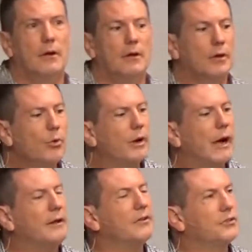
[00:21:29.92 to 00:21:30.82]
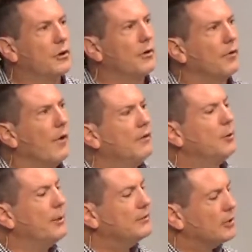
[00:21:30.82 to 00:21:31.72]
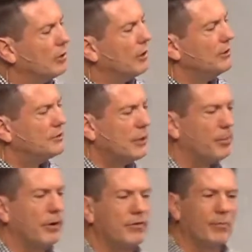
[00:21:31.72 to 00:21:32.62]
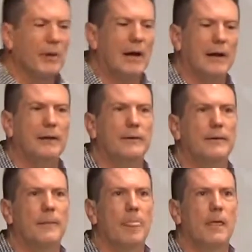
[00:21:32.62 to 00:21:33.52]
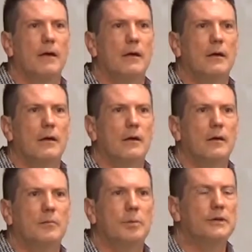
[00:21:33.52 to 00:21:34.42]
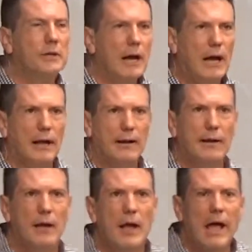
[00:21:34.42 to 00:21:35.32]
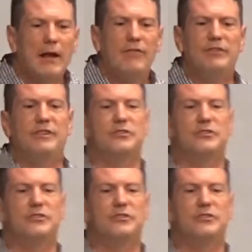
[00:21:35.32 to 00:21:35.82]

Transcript: You and I deserve to be eternally separated from God. But God, out of his